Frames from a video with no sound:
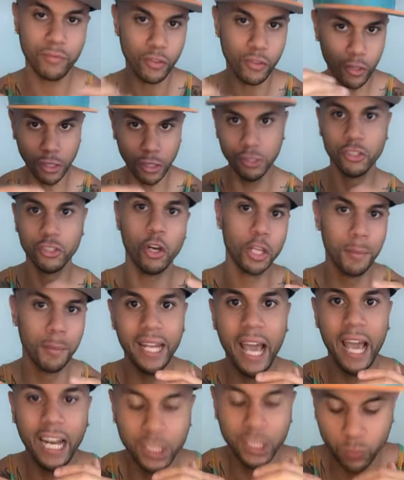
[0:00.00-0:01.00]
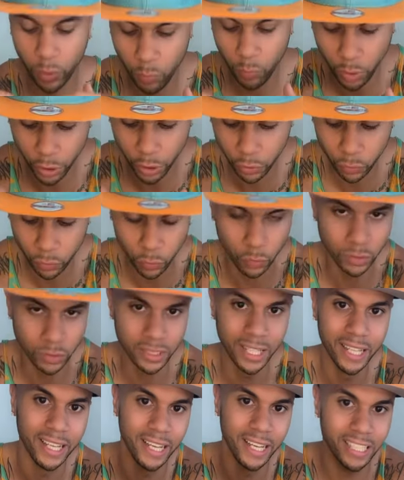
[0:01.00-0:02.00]
So the bananas we want to use
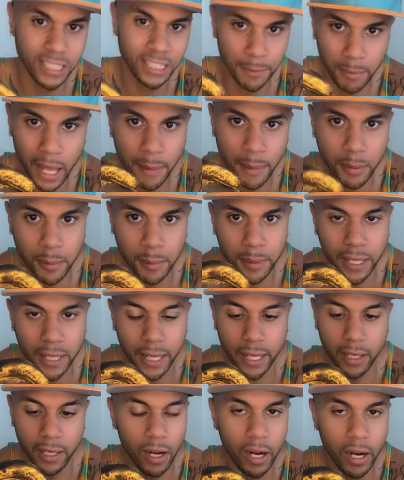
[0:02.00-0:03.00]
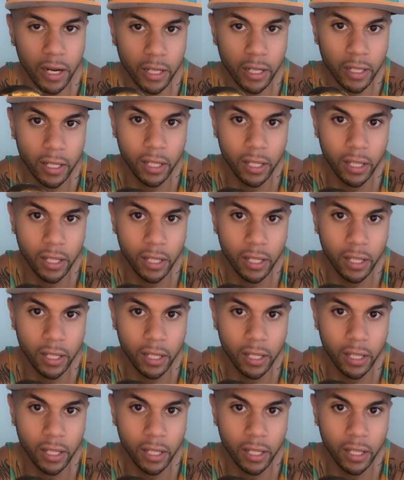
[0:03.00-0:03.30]
is a baby banana, all right?